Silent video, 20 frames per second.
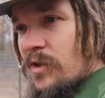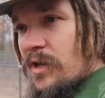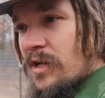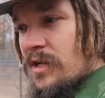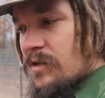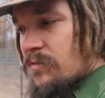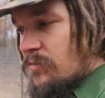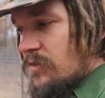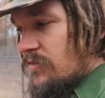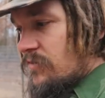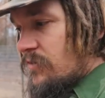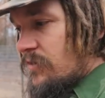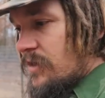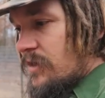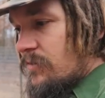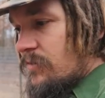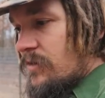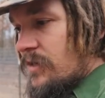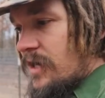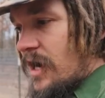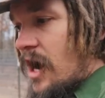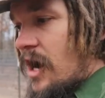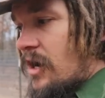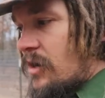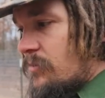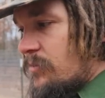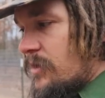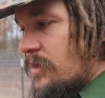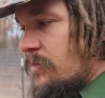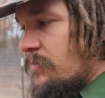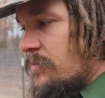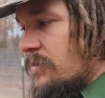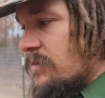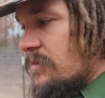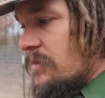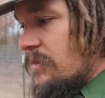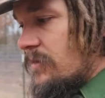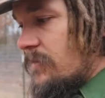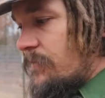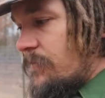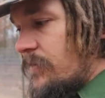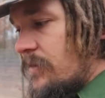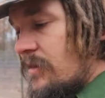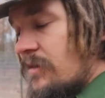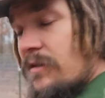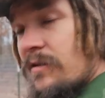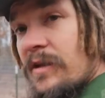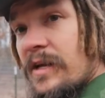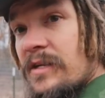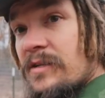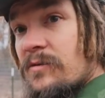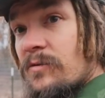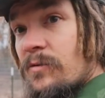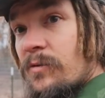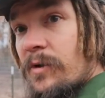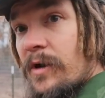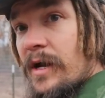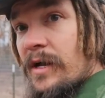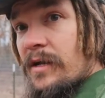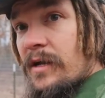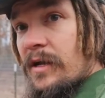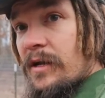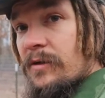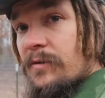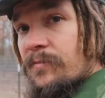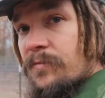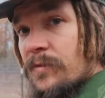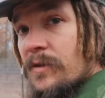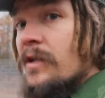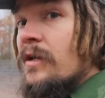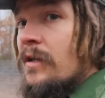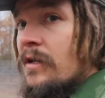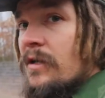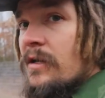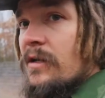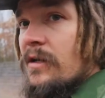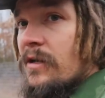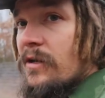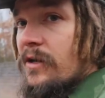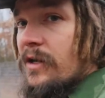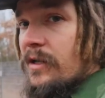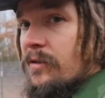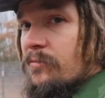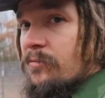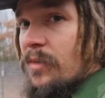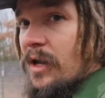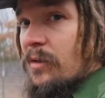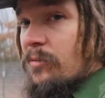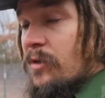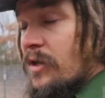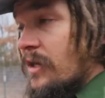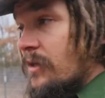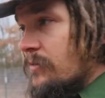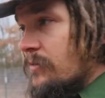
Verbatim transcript: treating them before they really harm them. So that's where we're at now. All right, pop